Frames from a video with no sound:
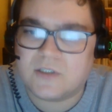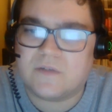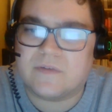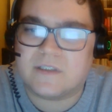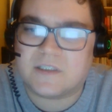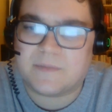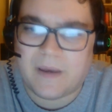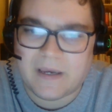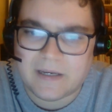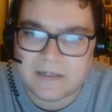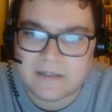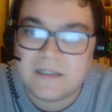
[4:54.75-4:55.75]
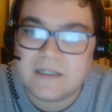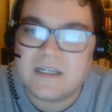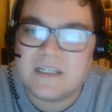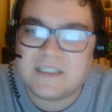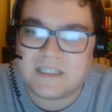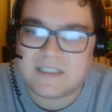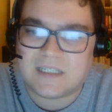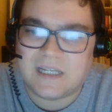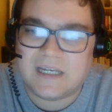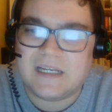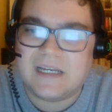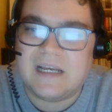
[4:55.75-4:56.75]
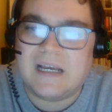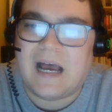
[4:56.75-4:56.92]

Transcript: southern Spain, Sicily,